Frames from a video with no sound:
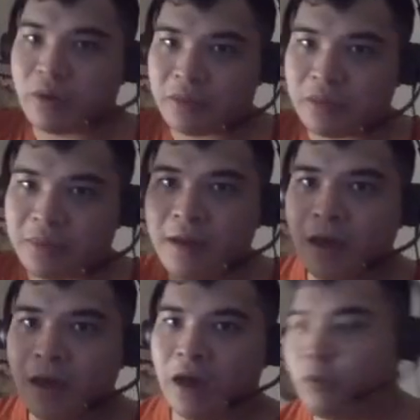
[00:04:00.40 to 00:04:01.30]
with
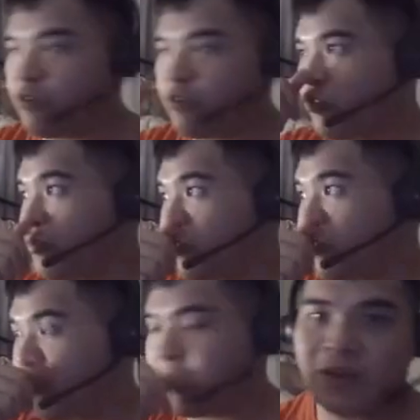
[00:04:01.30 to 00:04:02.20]
uh, what you
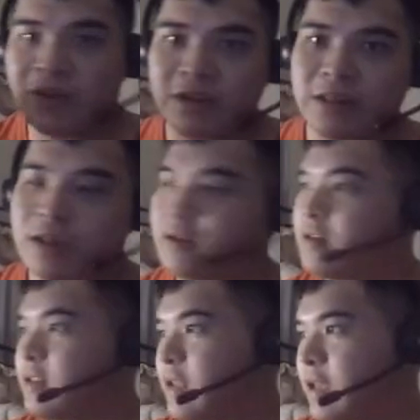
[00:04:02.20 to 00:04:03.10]
normally find in,
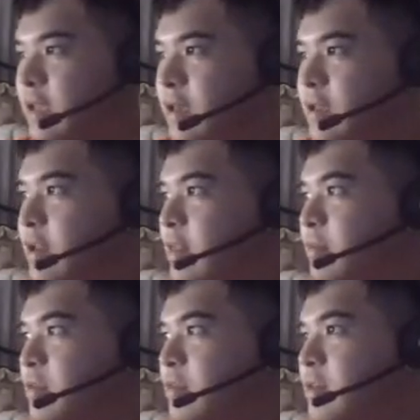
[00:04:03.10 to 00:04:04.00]
in a uh, in a
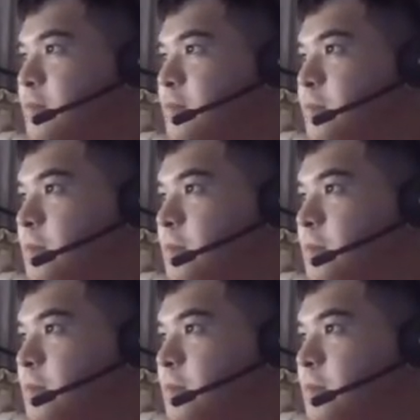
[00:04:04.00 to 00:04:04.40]
limousine